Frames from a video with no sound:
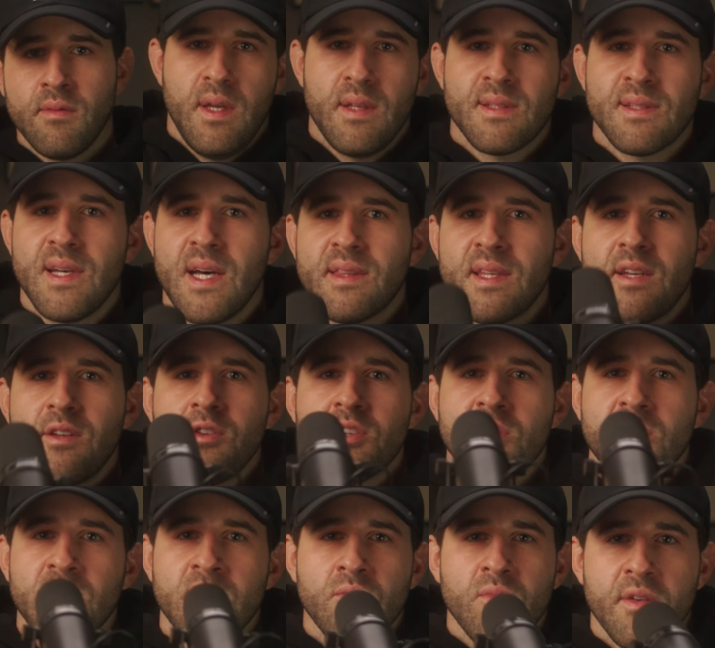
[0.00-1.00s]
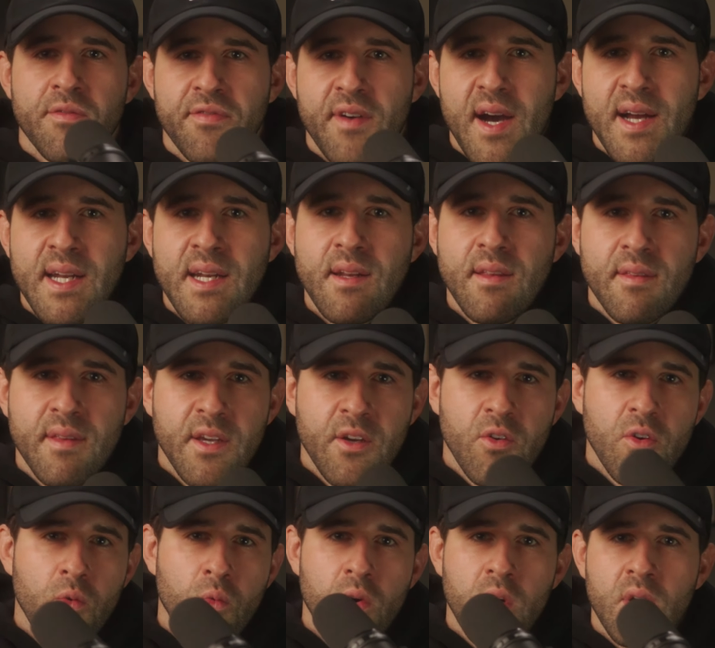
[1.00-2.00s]
It's not that you shouldn't refine anything
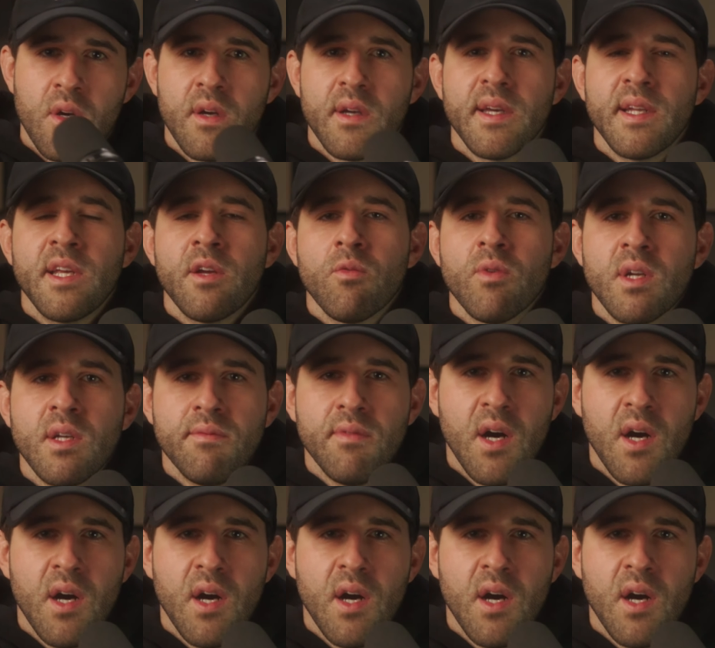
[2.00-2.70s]
or work on getting rid of